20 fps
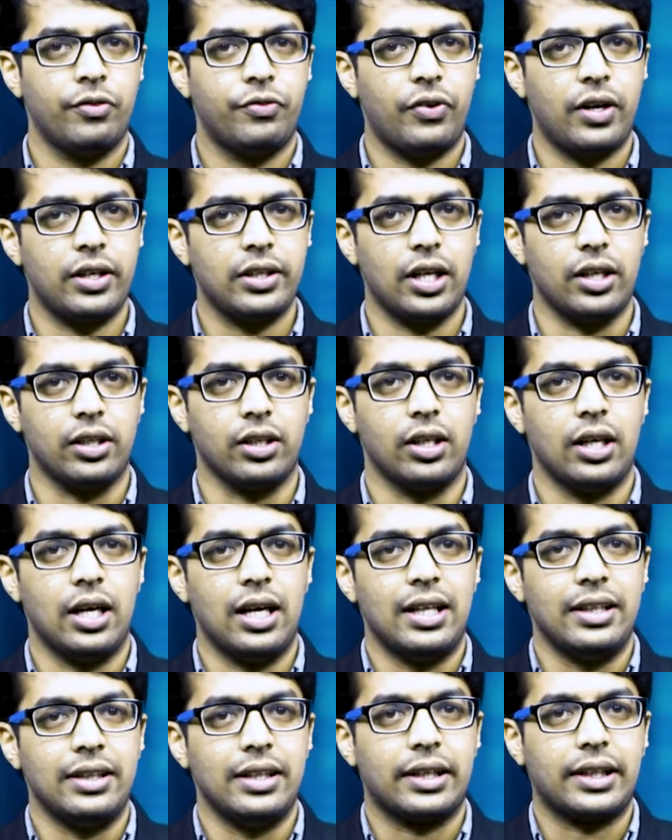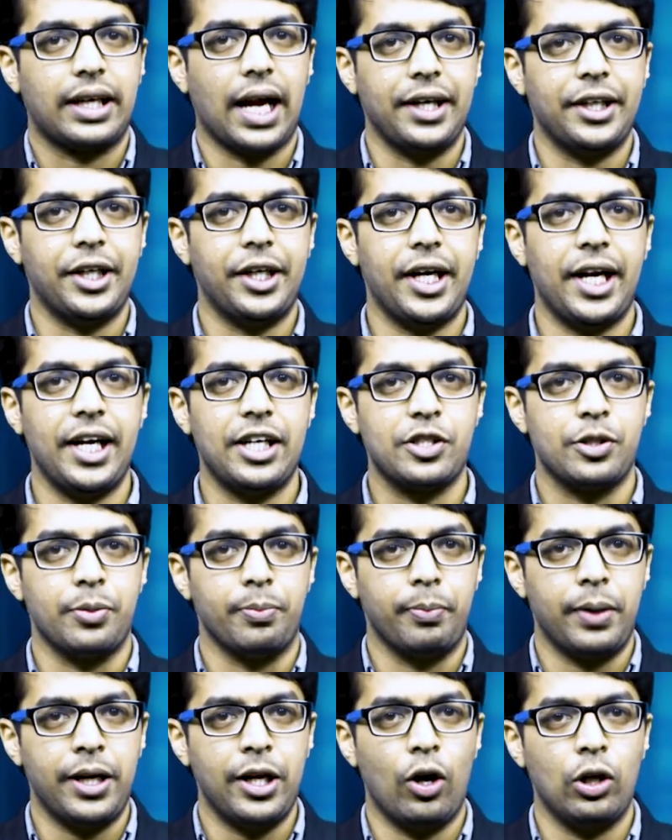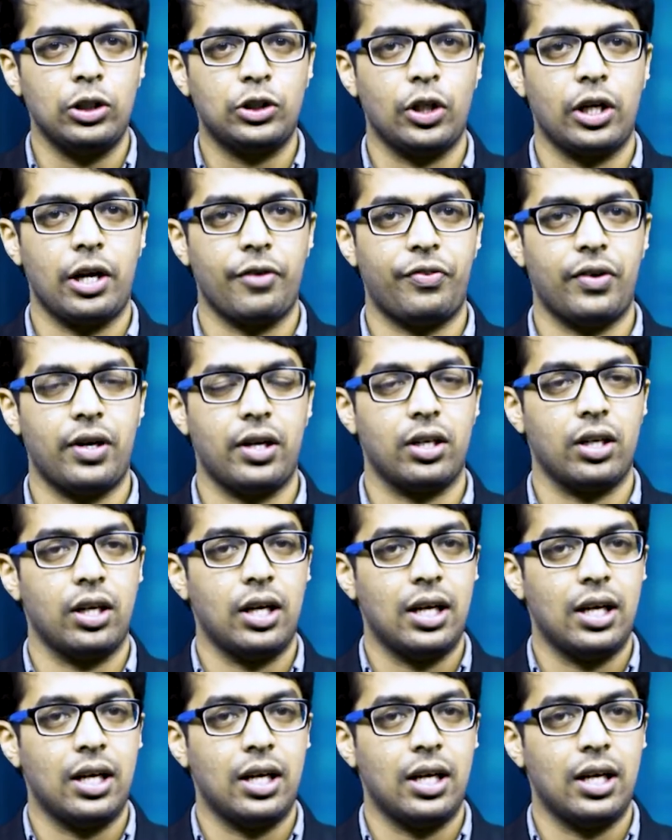Further, the candidates may also refer